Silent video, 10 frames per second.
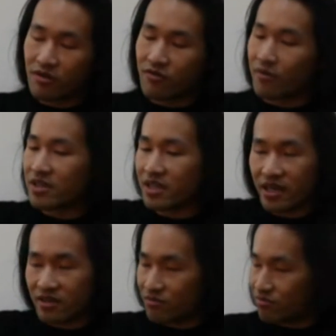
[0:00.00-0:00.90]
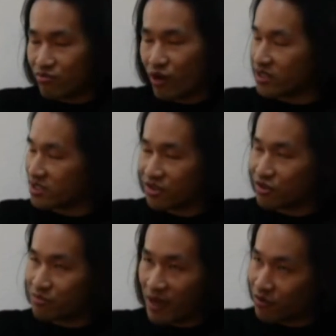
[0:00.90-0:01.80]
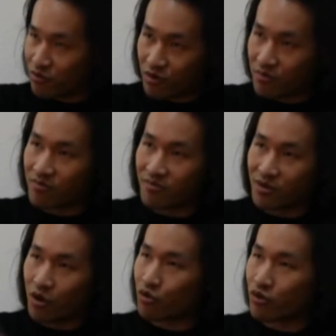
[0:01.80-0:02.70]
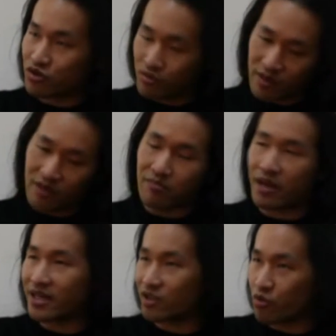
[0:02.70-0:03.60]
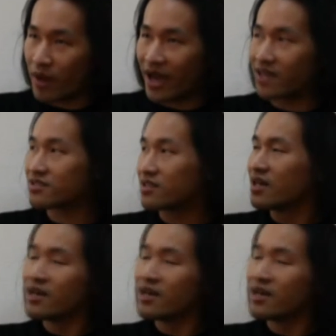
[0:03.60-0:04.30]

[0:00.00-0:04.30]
from a kid practicing in his bedroom all the way to playing new bands.